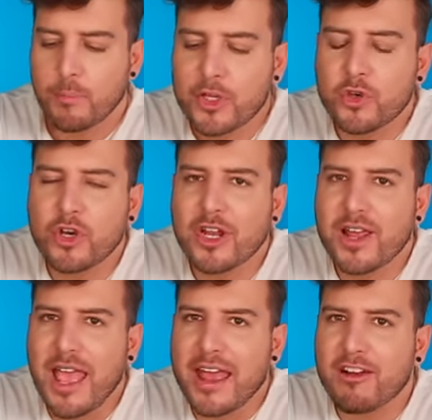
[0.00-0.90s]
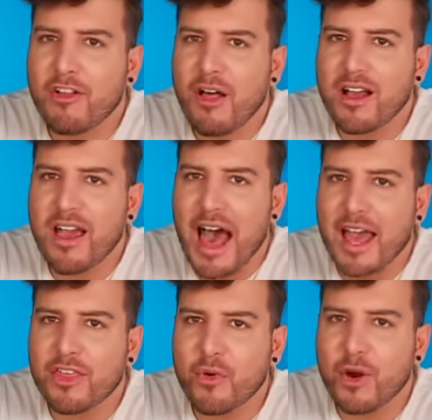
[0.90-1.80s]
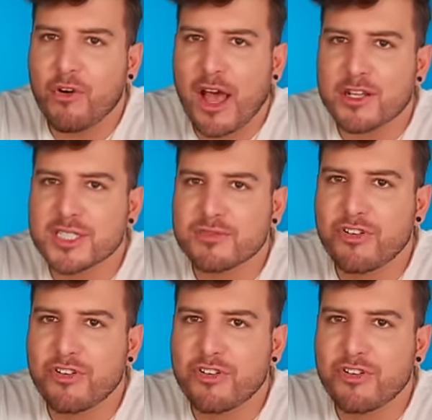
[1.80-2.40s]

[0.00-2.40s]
But you couldn't handle a guy throwing around some